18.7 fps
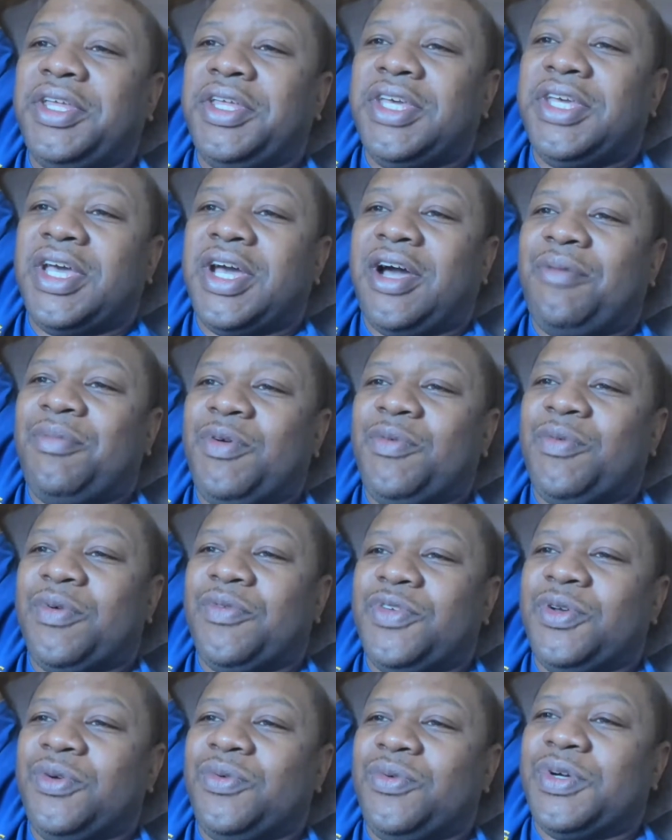Yeah, I'm gonna
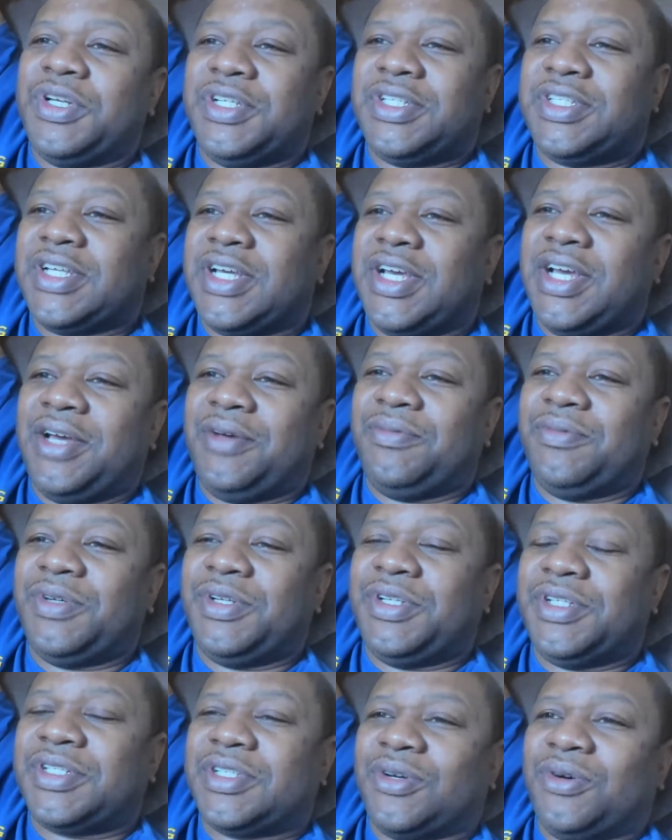review Winning Time
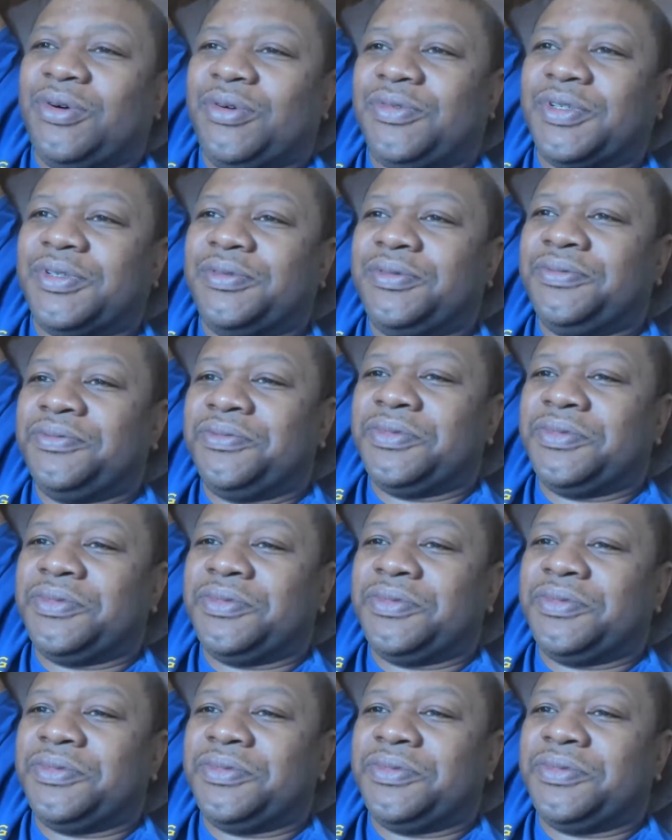when it's over.